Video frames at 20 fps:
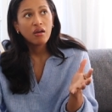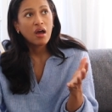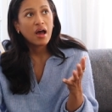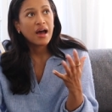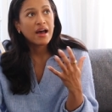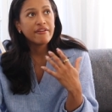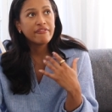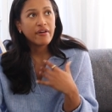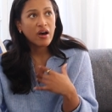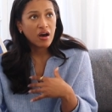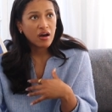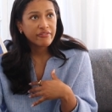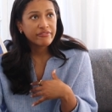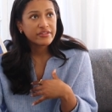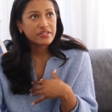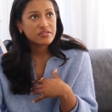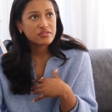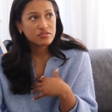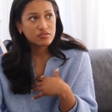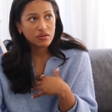I've
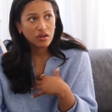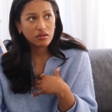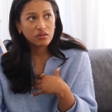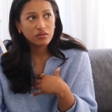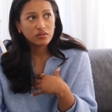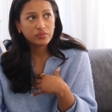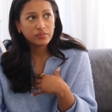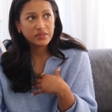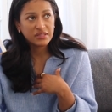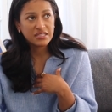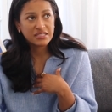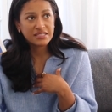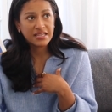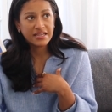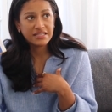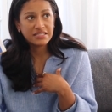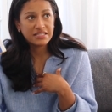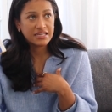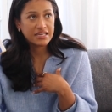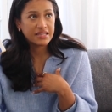often struggled with this
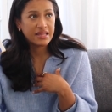idea